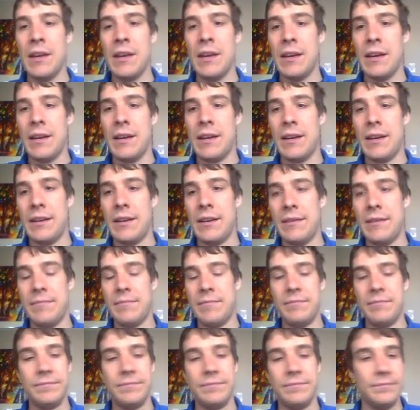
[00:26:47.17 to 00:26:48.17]

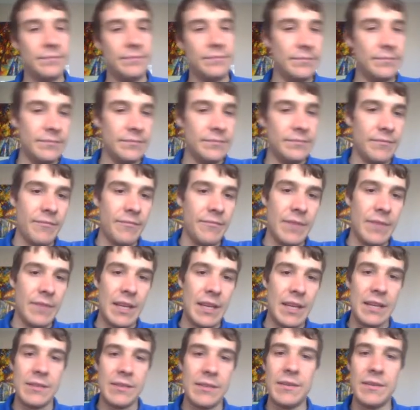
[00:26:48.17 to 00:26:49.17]

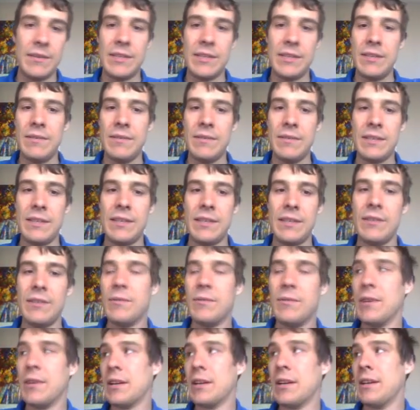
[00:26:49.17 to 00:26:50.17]
So his students did the
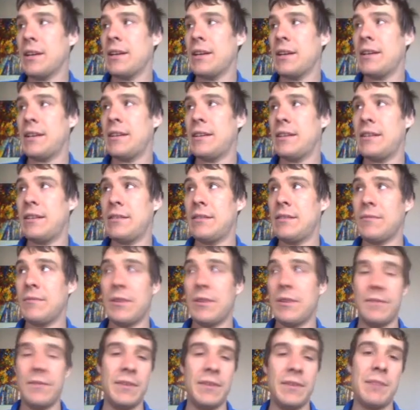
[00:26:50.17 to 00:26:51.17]
work, and
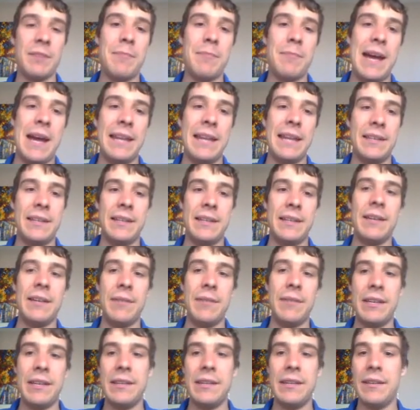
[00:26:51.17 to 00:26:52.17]
Rutherford mathed it
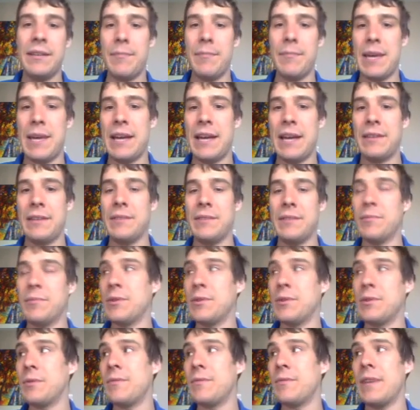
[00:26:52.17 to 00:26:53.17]
out. He did the math to
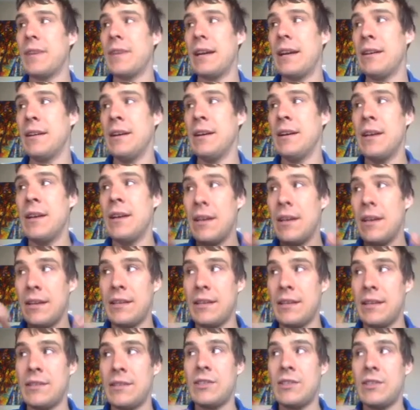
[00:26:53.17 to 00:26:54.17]
prove that
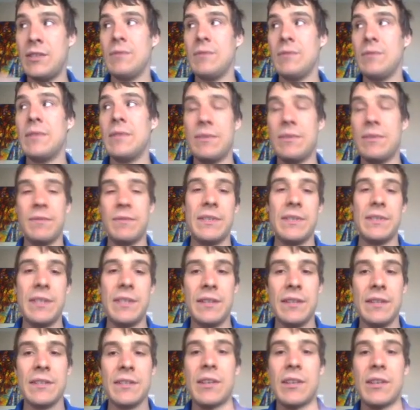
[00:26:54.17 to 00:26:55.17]
his students'
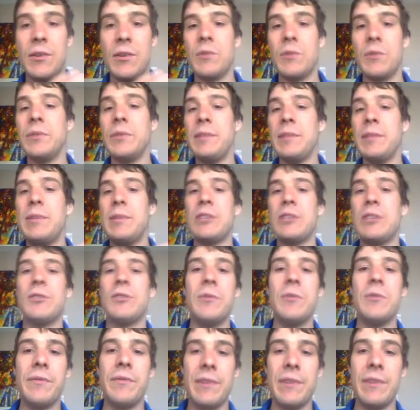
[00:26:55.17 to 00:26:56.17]
results could only be
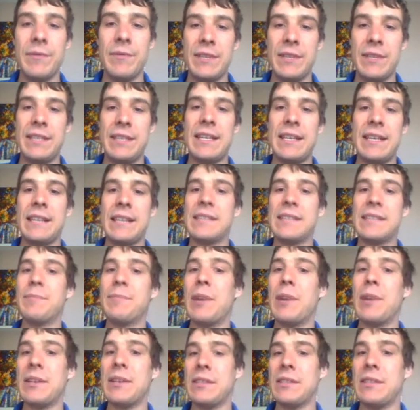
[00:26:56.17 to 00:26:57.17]
true if there was a dense
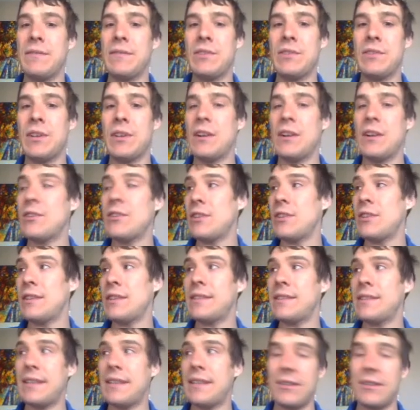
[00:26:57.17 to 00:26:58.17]
positive charge in the
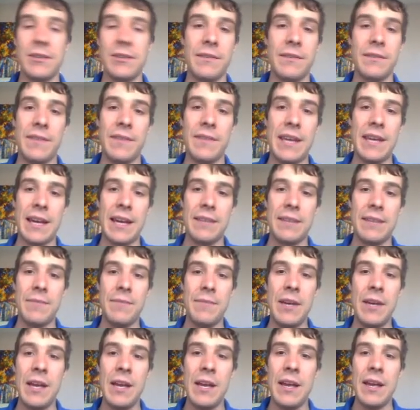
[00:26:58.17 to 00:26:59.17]
center of the
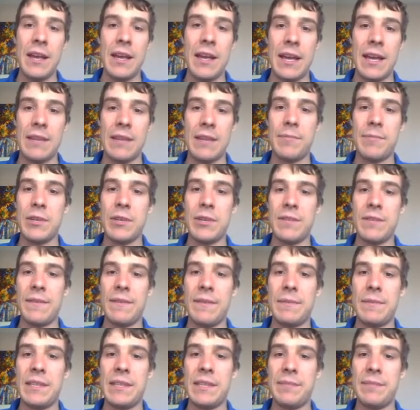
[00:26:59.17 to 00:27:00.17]
atom and a bunch of
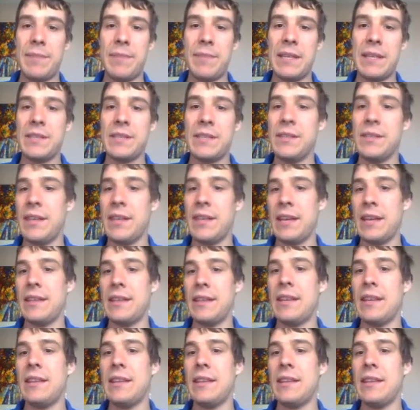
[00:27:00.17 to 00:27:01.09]
empty space, and then the